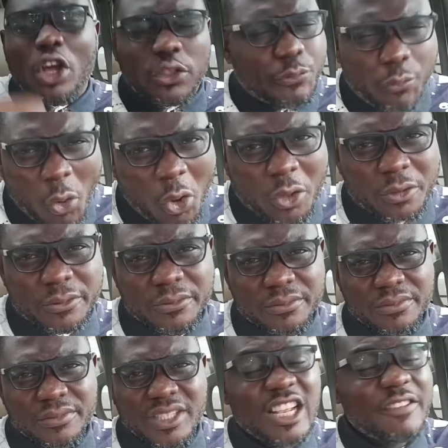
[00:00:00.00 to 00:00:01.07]
will not fall
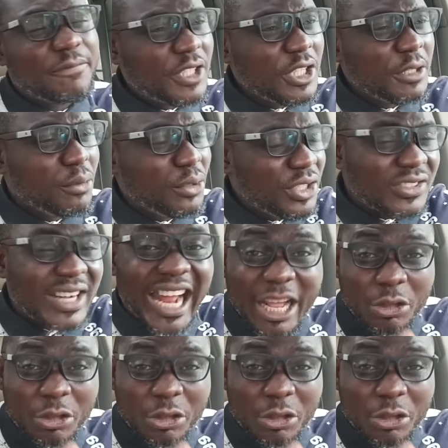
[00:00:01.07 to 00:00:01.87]
if Tinubu is.